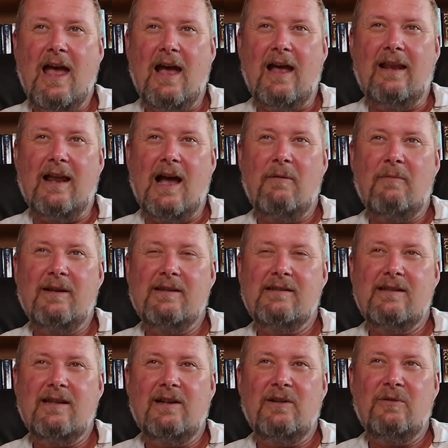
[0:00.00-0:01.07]
And I
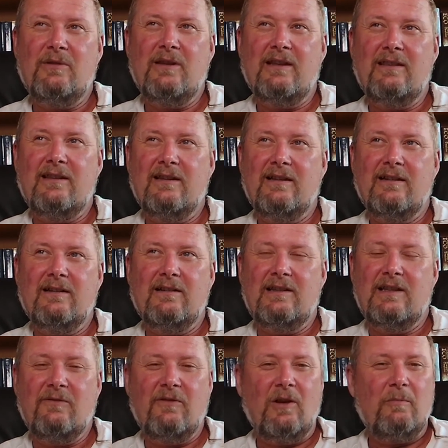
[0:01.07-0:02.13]
must tell you that
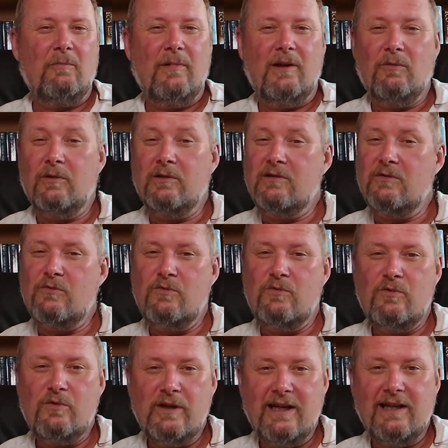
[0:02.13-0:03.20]
the development was
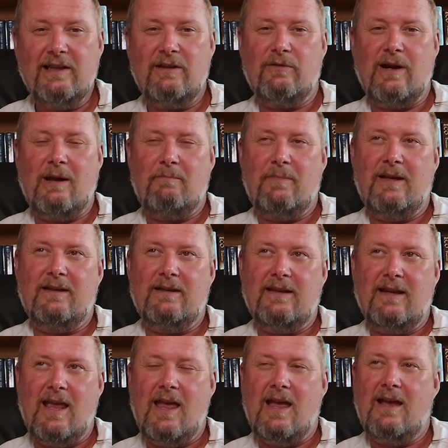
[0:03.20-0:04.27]
really
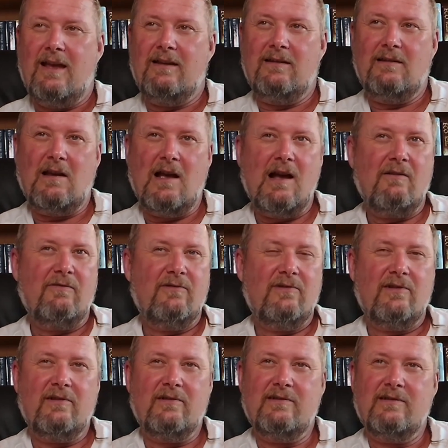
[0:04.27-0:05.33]
rapid. And
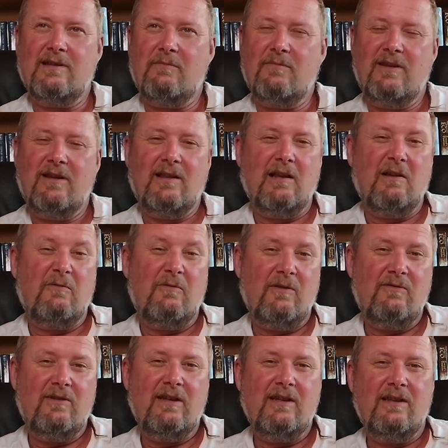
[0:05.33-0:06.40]
after something like
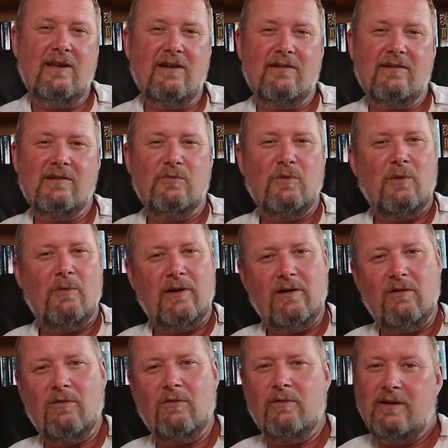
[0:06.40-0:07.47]
15 years, we were
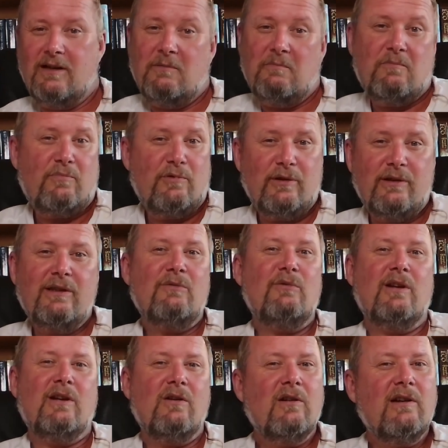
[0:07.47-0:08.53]
already pretty
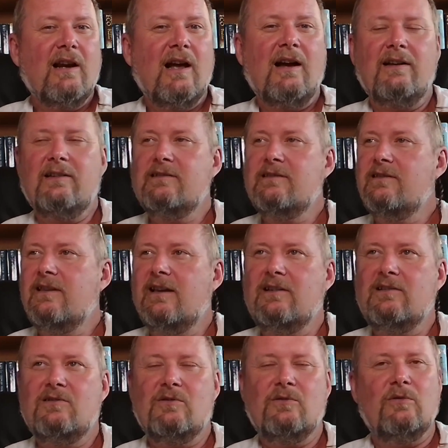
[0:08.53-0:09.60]
recognized
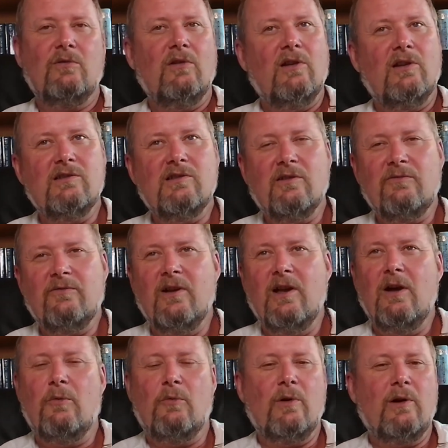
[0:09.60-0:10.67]
thanks to lots of
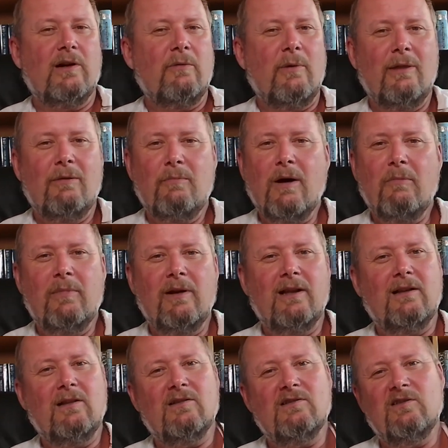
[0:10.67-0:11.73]
work with
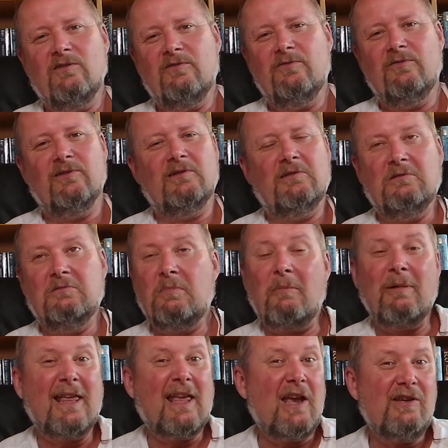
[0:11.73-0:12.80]
public, lots of
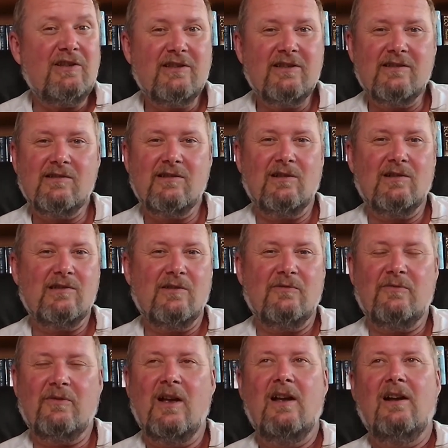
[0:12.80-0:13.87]
publications, lots
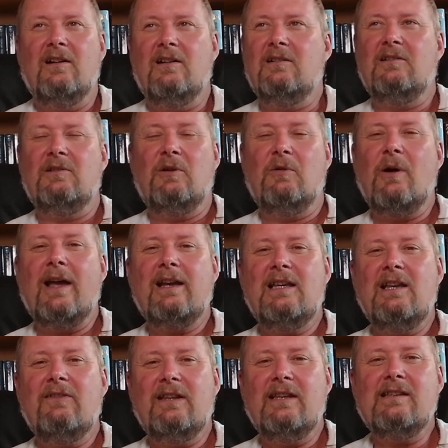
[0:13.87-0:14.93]
of
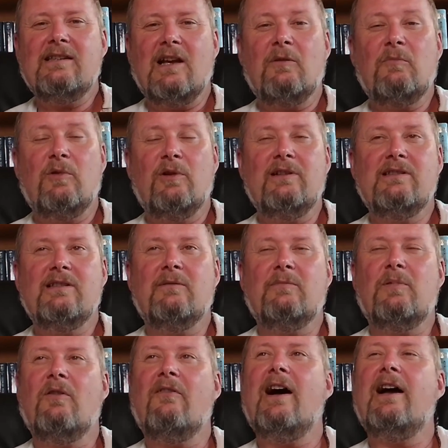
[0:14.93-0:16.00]
activities arborists
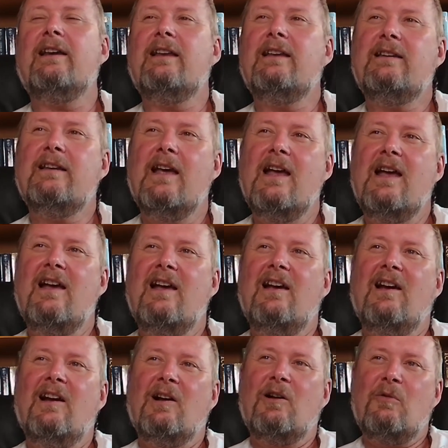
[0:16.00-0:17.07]
provided.
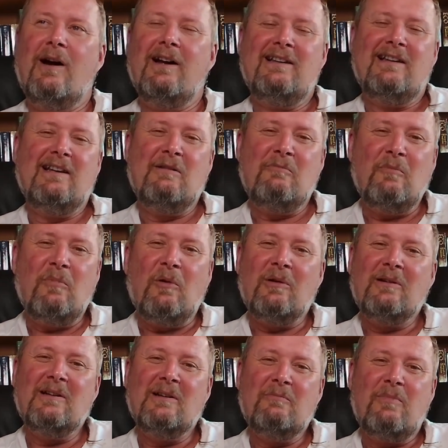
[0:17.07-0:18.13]
Quite an
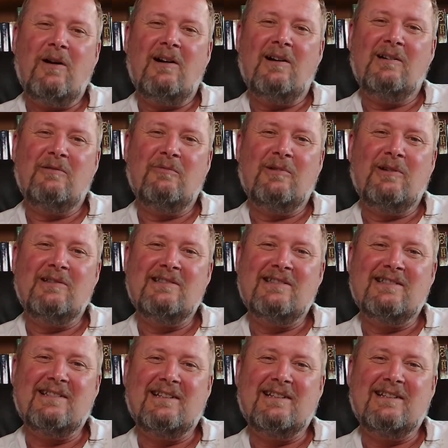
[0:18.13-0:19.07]
important part was,